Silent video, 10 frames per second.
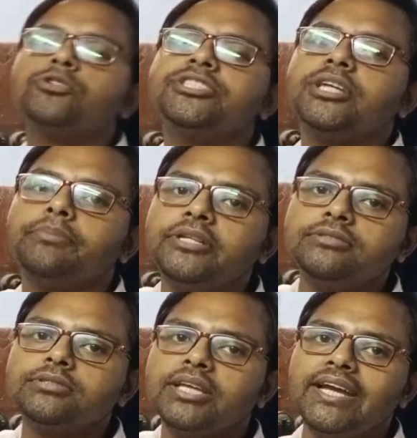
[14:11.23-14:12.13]
position
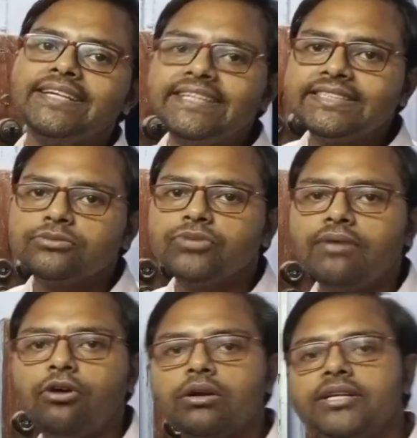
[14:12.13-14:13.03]
means we
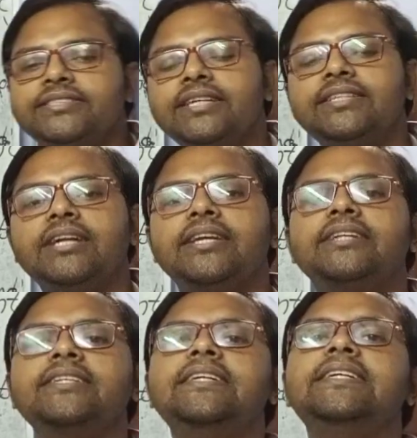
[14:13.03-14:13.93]
have already said that
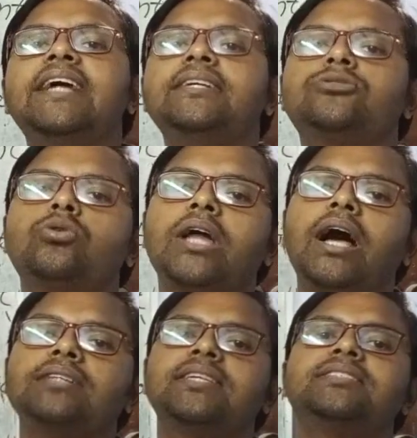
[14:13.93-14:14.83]
India is known
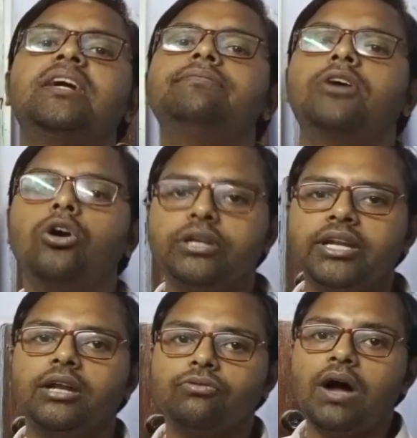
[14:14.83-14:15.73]
as a
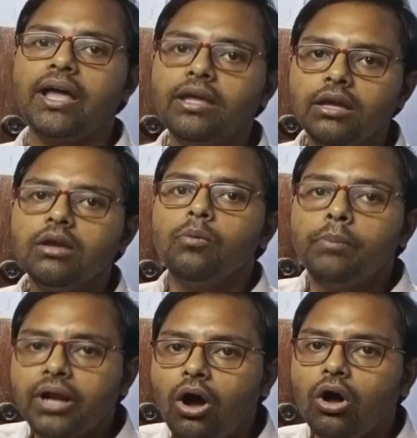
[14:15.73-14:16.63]
subcontinent. Why?
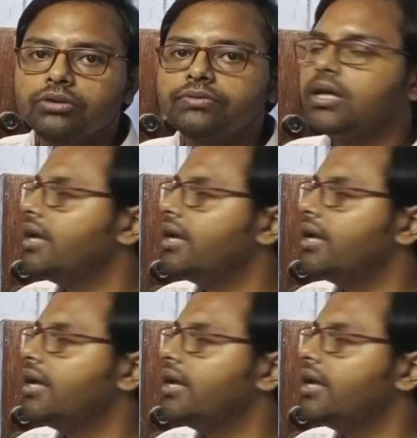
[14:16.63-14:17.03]
Because